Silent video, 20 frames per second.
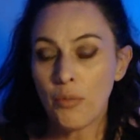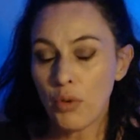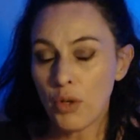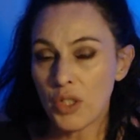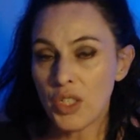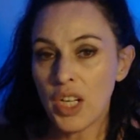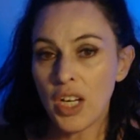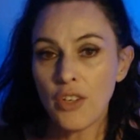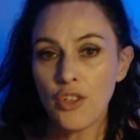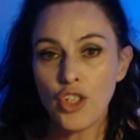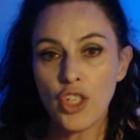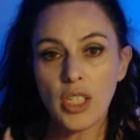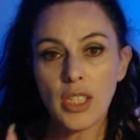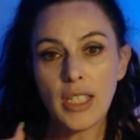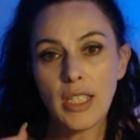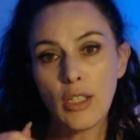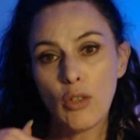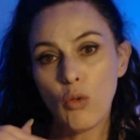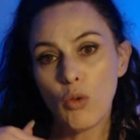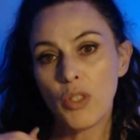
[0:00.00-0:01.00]
potentially
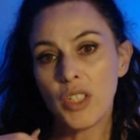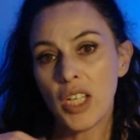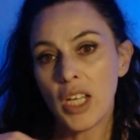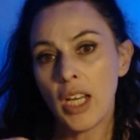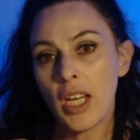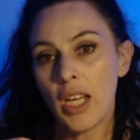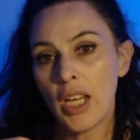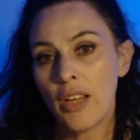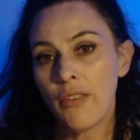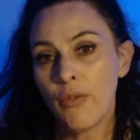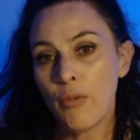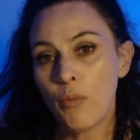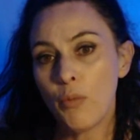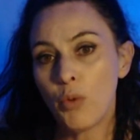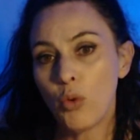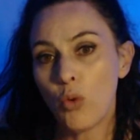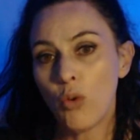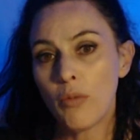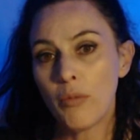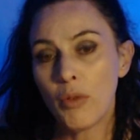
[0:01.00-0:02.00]
your tier of
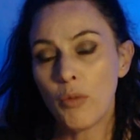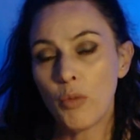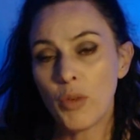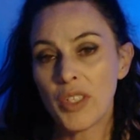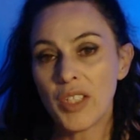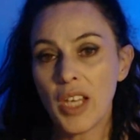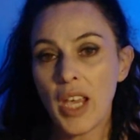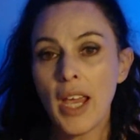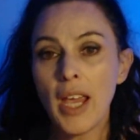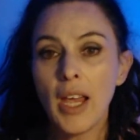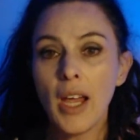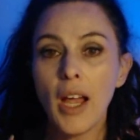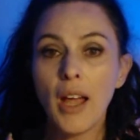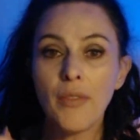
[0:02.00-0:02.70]
employment was here